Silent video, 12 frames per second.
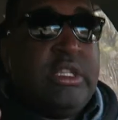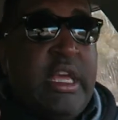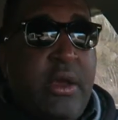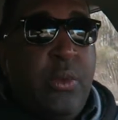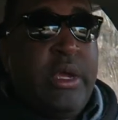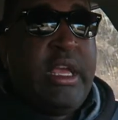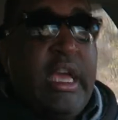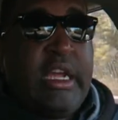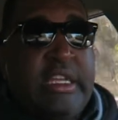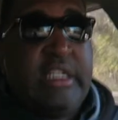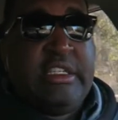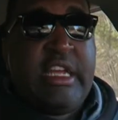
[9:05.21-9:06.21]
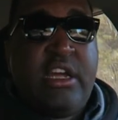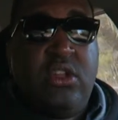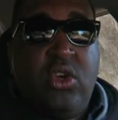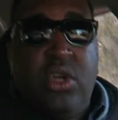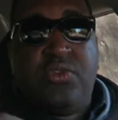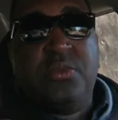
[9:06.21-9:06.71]
that way I can
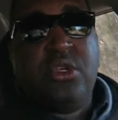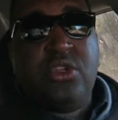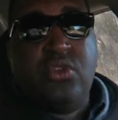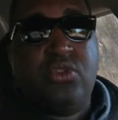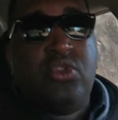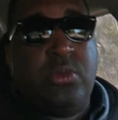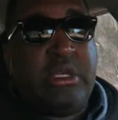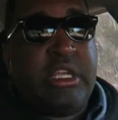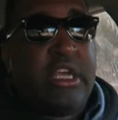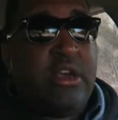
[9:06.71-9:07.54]
download it from your YouTube